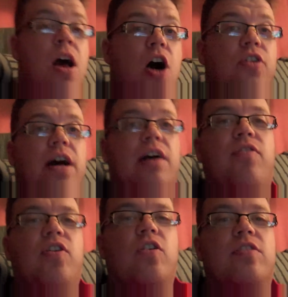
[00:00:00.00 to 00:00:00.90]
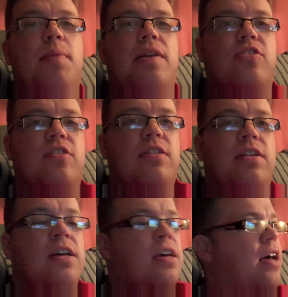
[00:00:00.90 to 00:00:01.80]
yeah, I forgot to mention,
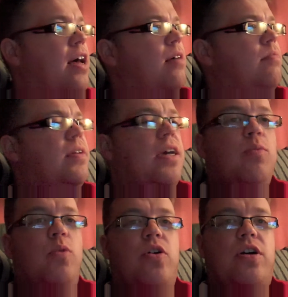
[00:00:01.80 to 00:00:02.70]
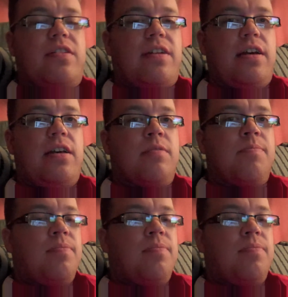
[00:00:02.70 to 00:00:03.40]
in work today,